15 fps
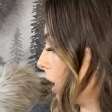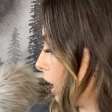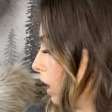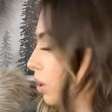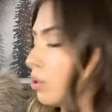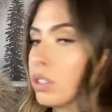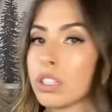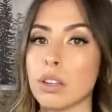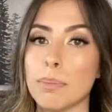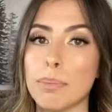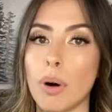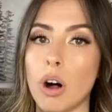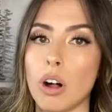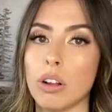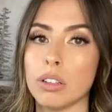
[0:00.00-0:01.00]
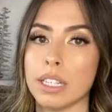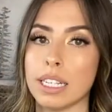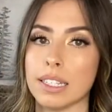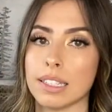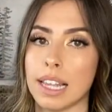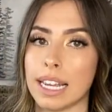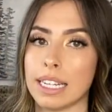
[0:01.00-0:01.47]
he used to bald
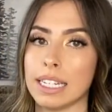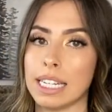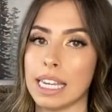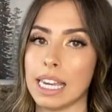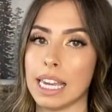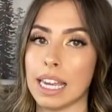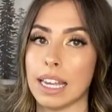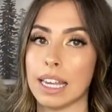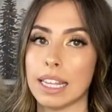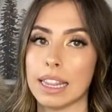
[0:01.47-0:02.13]
his like knee.